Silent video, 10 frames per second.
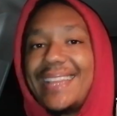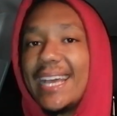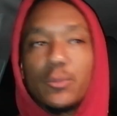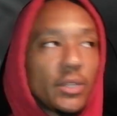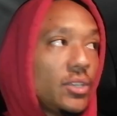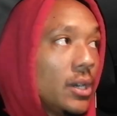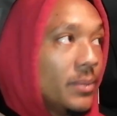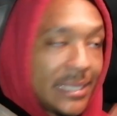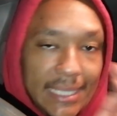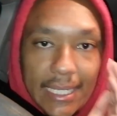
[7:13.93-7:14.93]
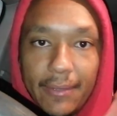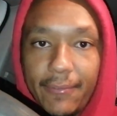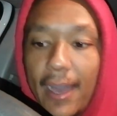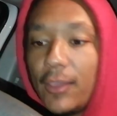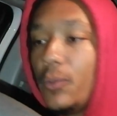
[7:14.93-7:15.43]
That's what he always did
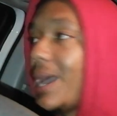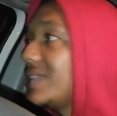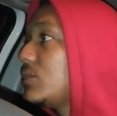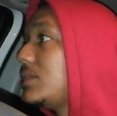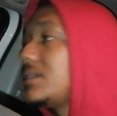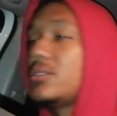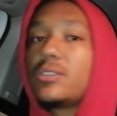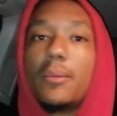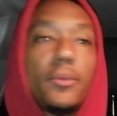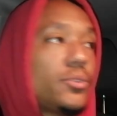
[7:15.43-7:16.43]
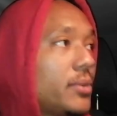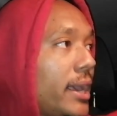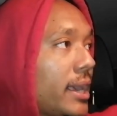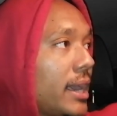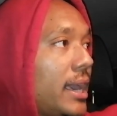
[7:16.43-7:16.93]
not find. You guys thought it a tribute
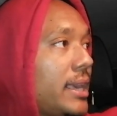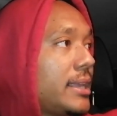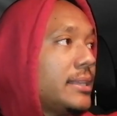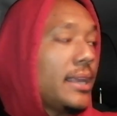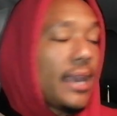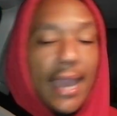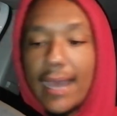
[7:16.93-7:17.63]
to AKA and,